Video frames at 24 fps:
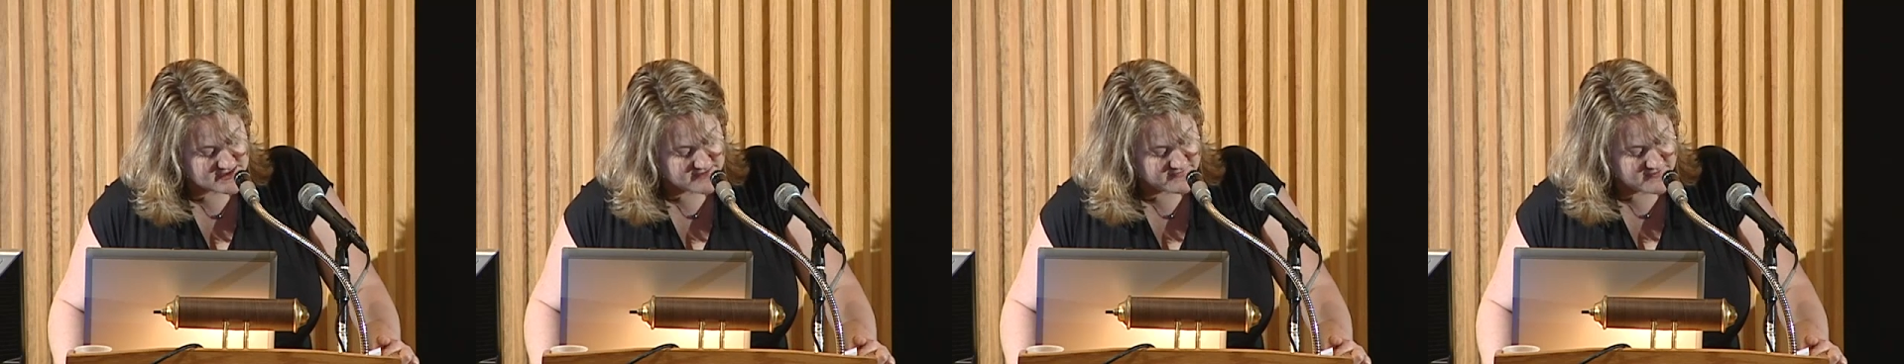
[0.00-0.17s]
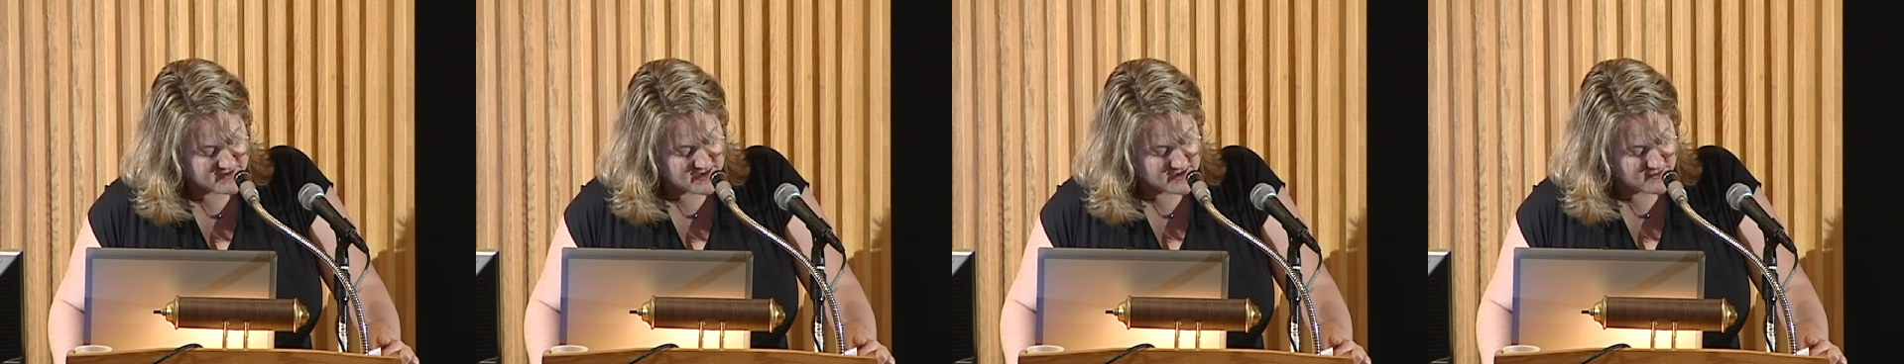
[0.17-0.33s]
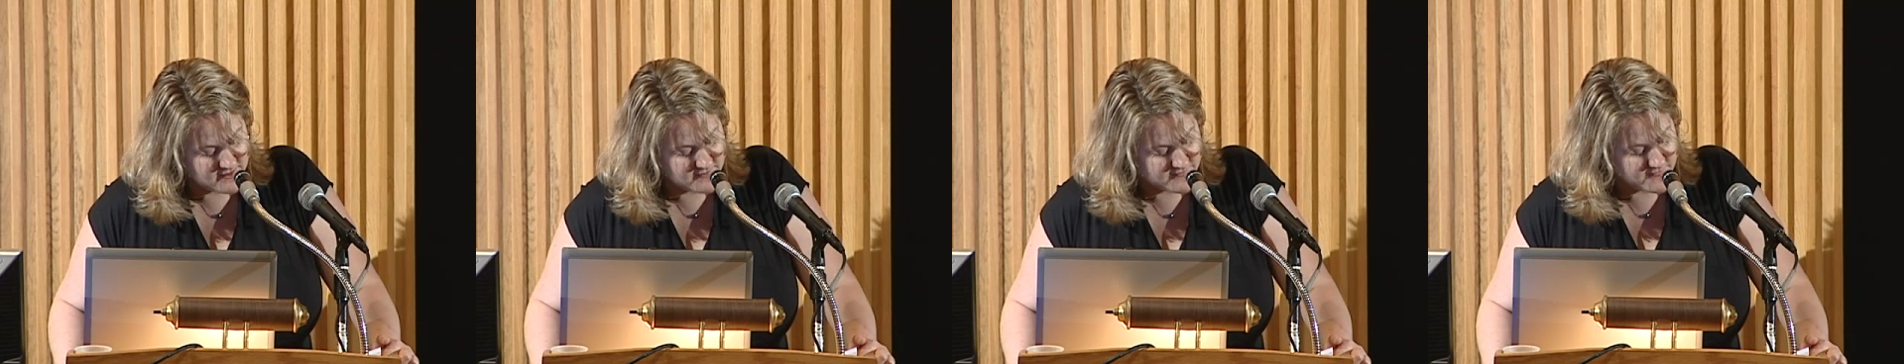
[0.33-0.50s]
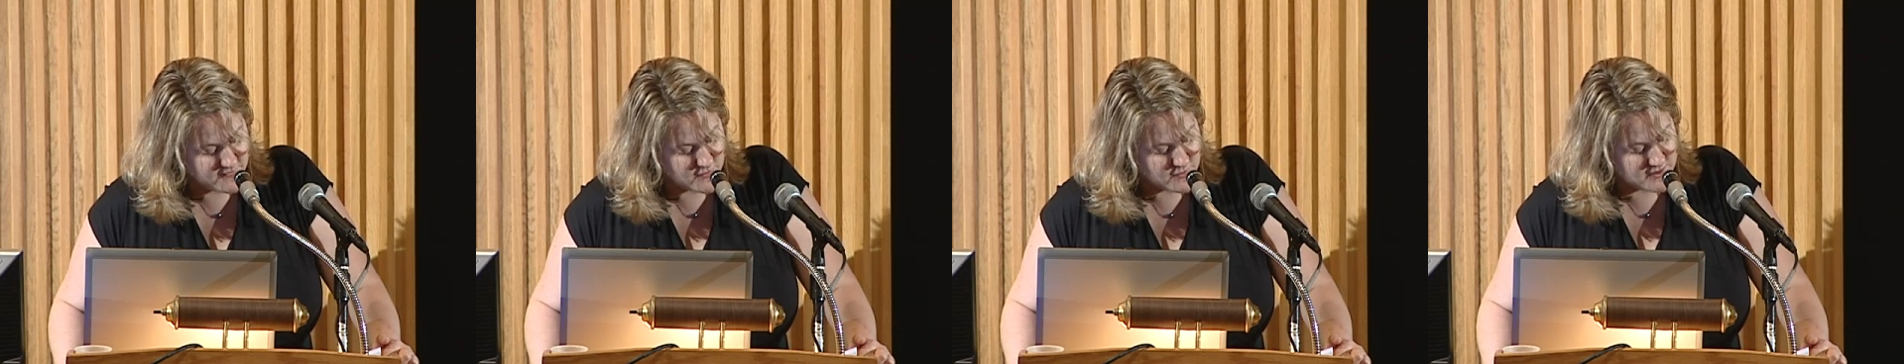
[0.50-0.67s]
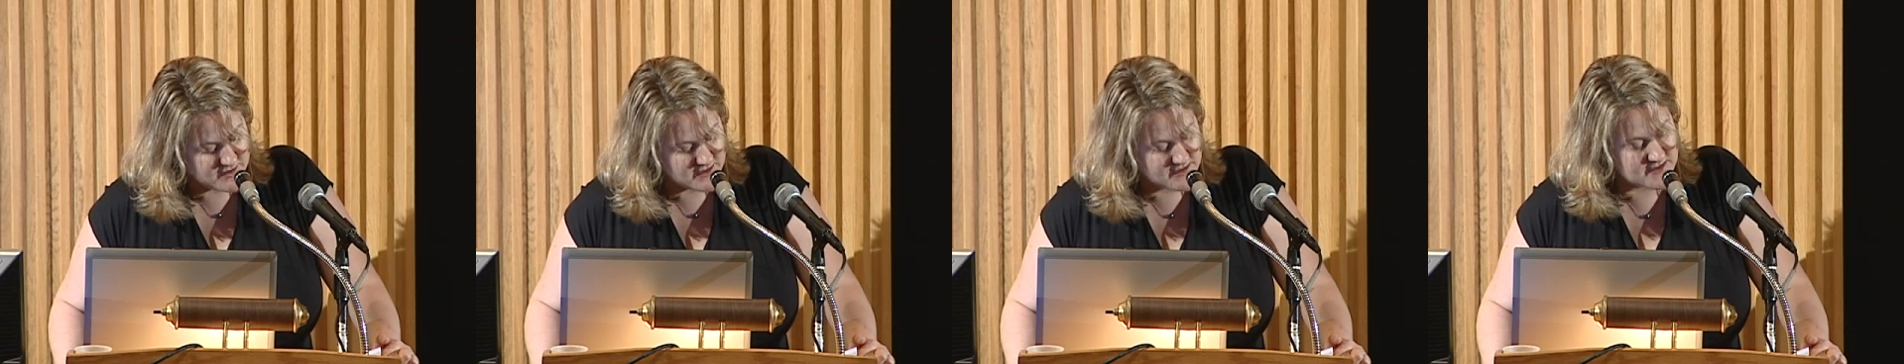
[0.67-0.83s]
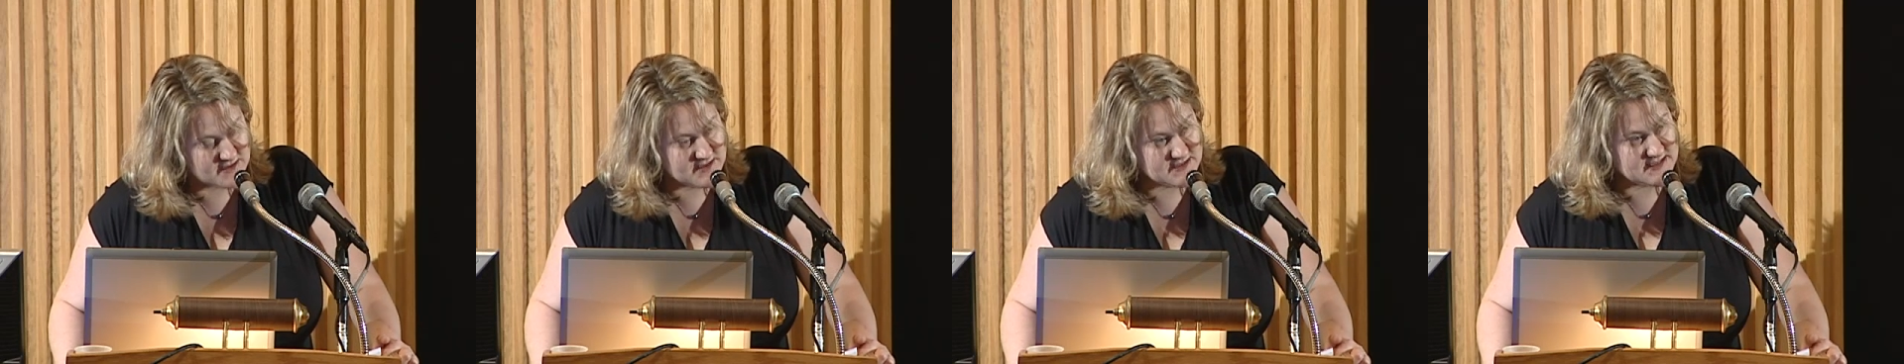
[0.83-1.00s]
of
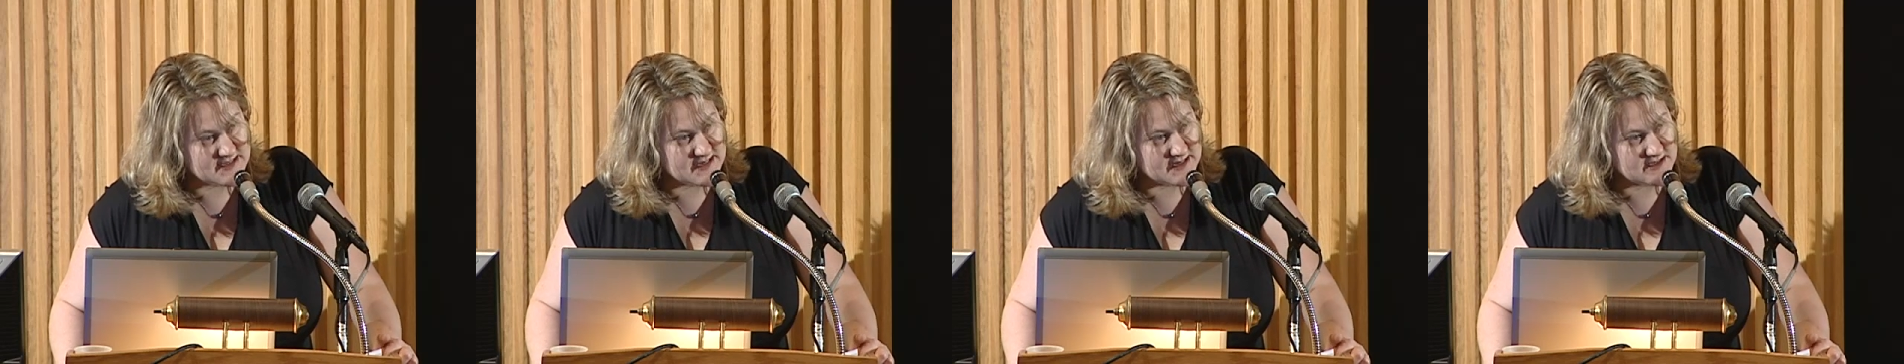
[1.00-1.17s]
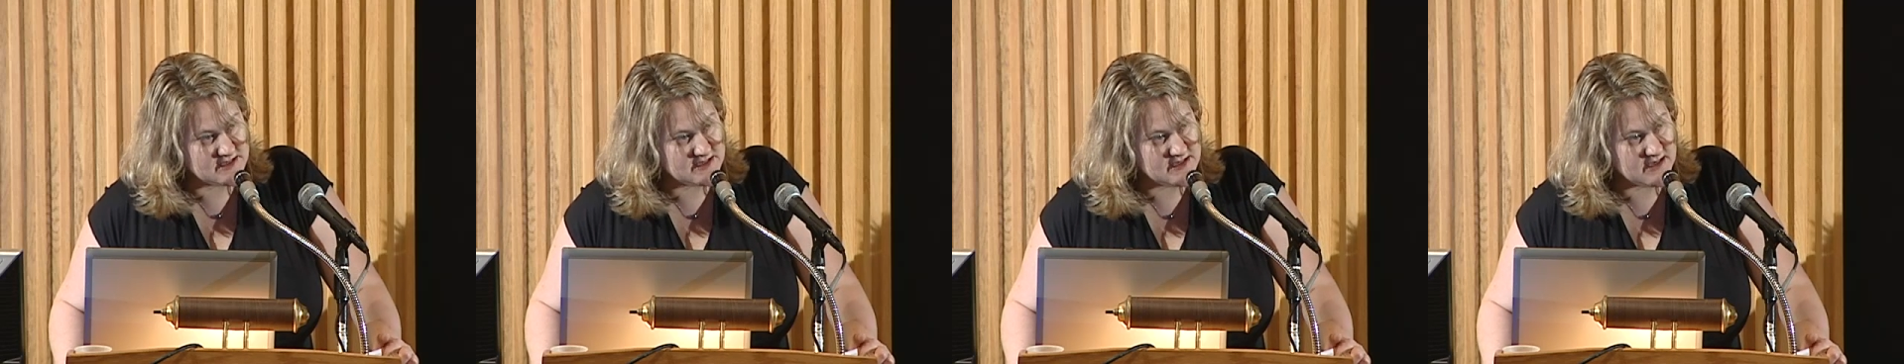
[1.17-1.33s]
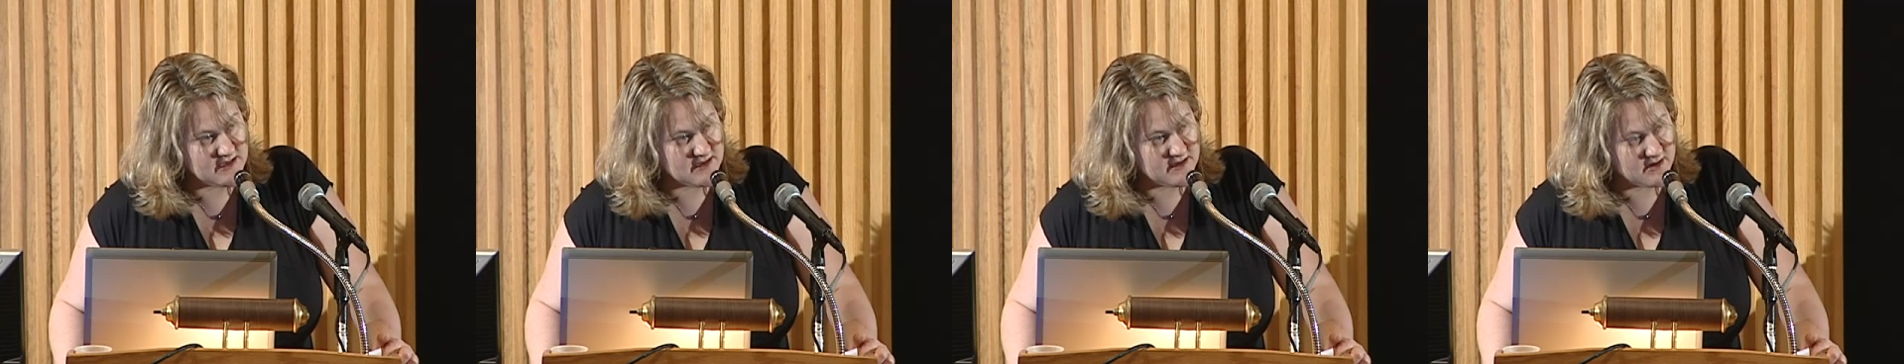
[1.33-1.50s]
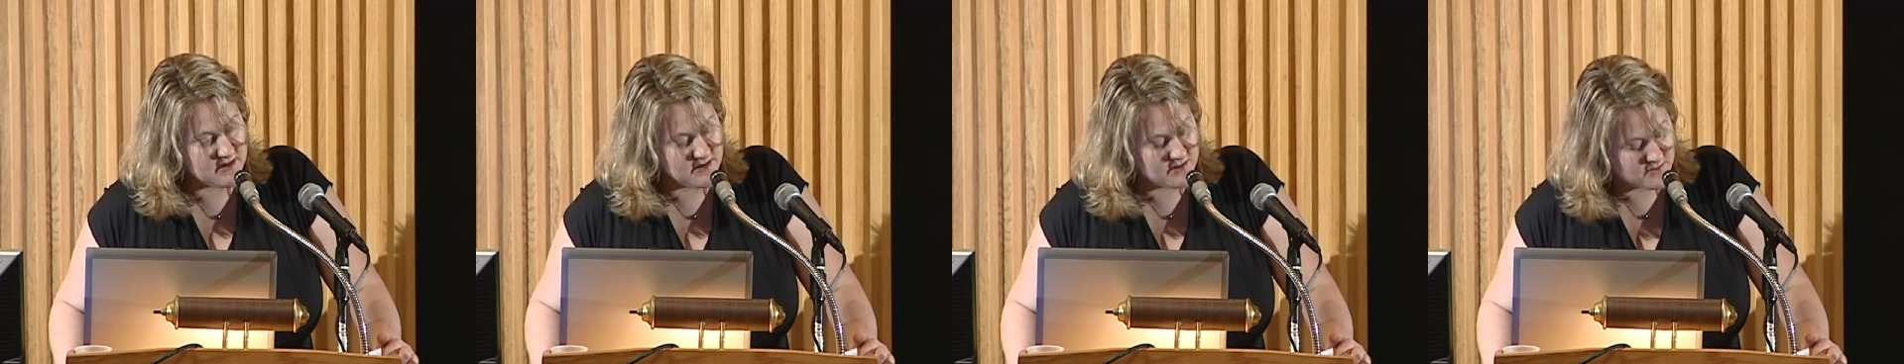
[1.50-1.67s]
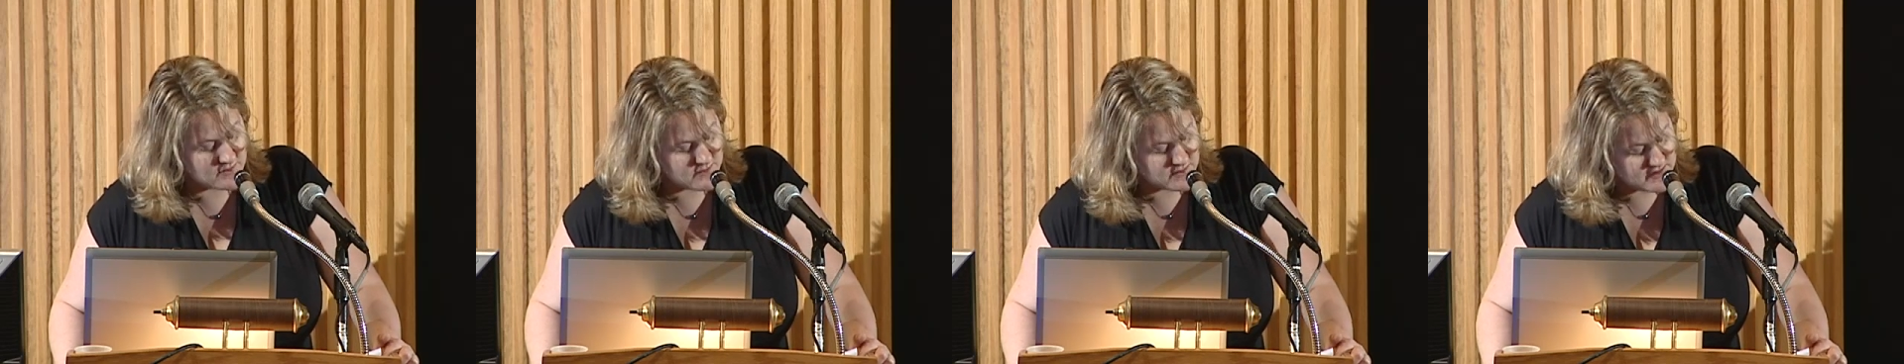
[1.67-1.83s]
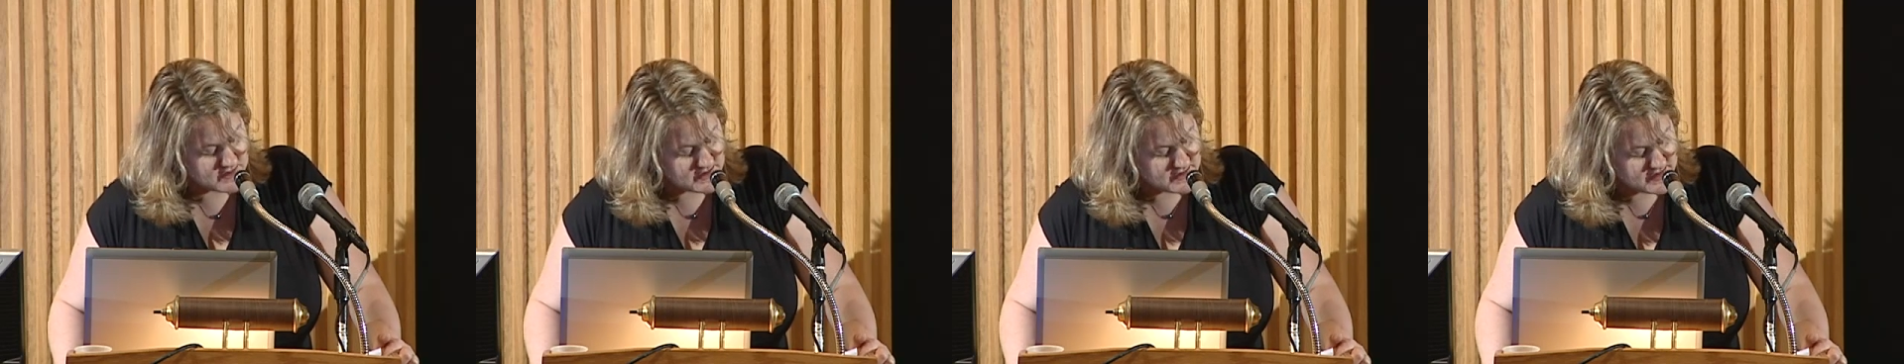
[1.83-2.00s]
California in San
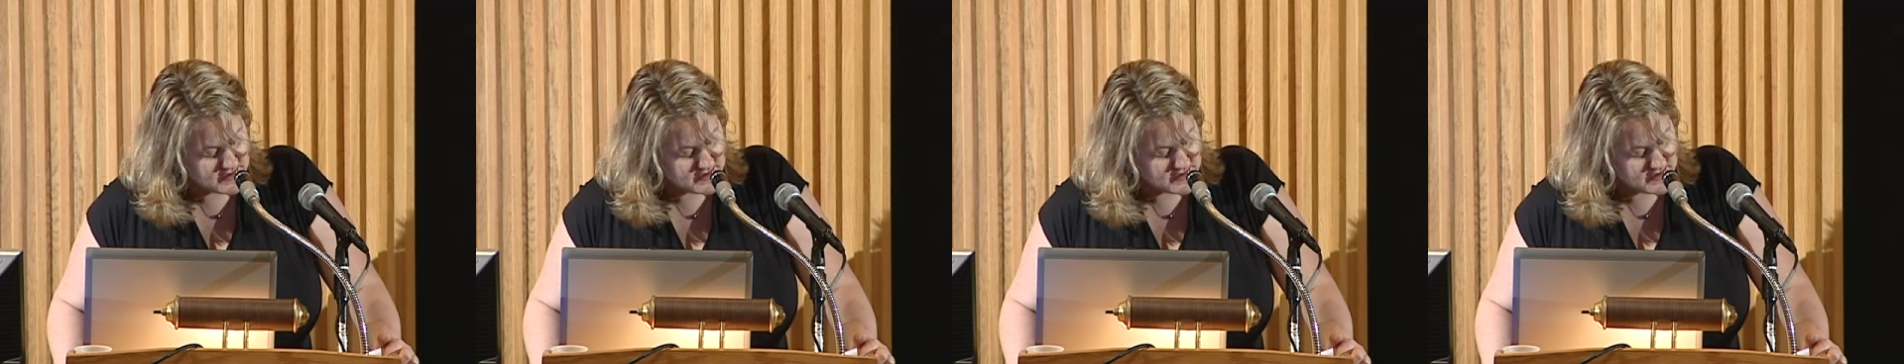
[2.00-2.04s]
Diego